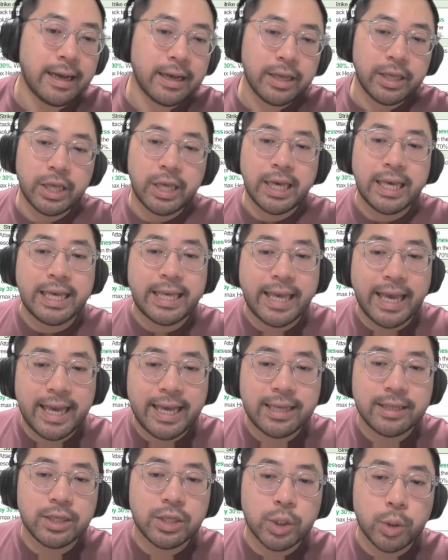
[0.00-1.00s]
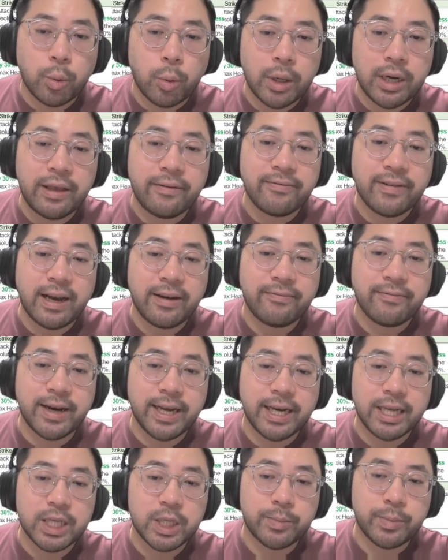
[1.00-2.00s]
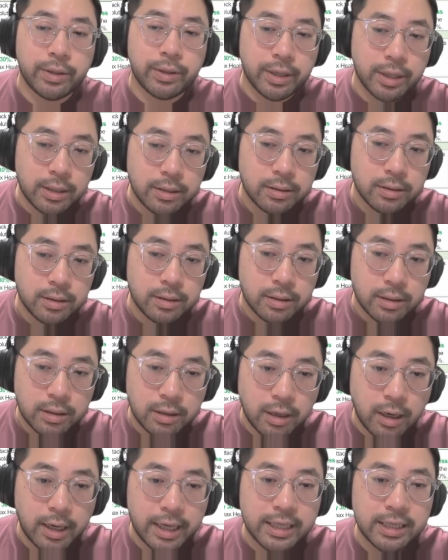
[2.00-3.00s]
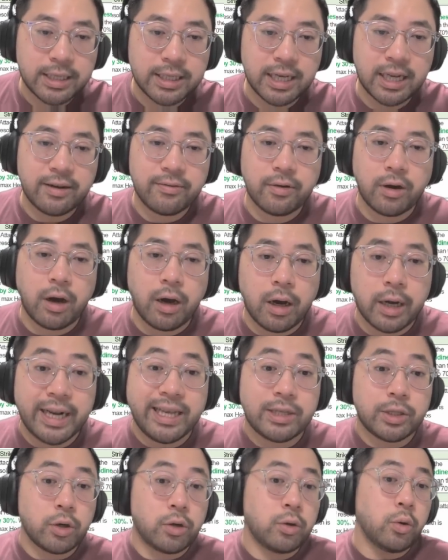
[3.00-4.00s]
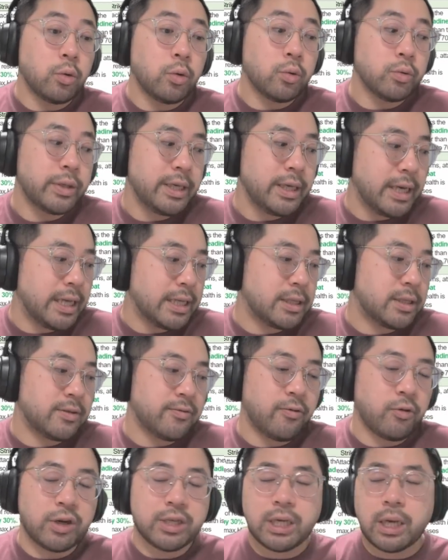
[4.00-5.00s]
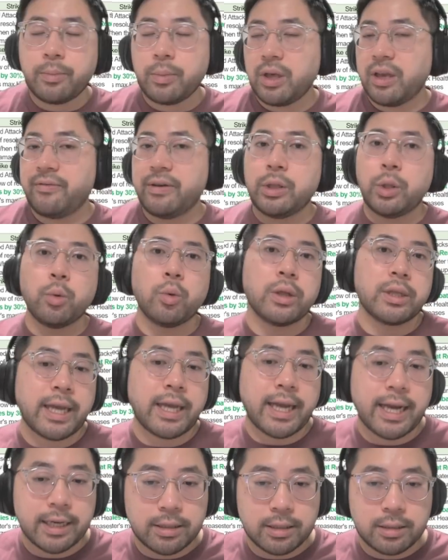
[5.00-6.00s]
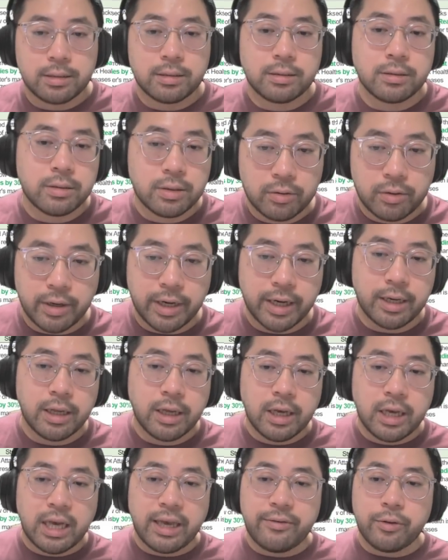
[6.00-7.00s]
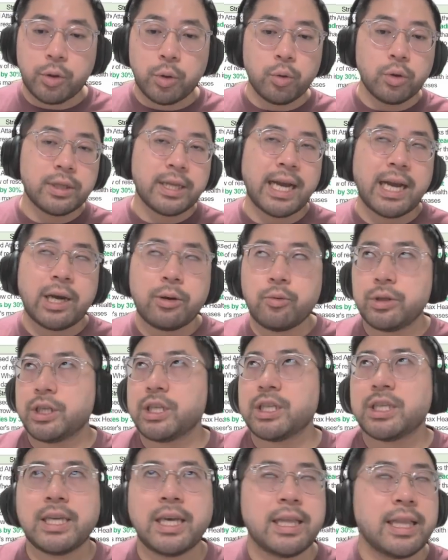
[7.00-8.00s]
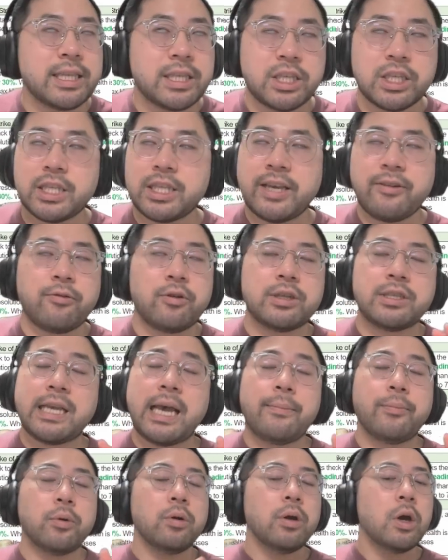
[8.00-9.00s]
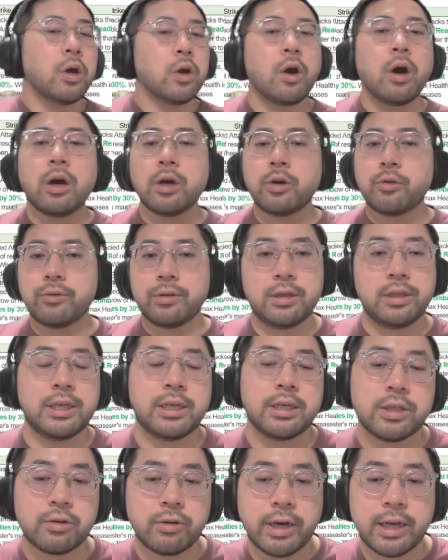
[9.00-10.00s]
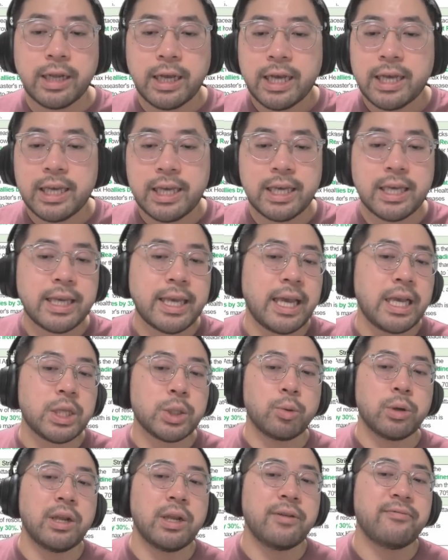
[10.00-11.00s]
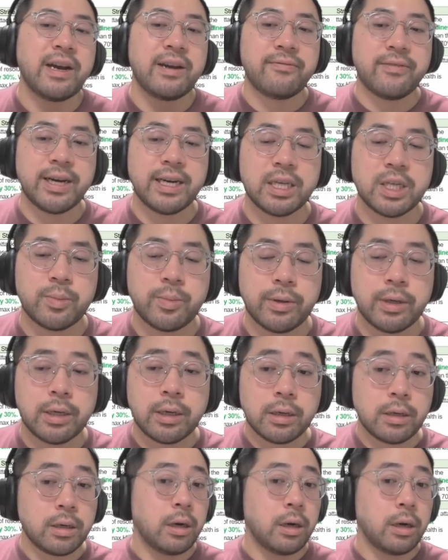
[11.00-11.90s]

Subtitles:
He gains 25 fighting spirit, not instead of on his turn only. It's, for example, if he dual attacks, right? If you dual attack with let's just say for example, Conqueror Lilius, right? He can gain 25 fighting spirit.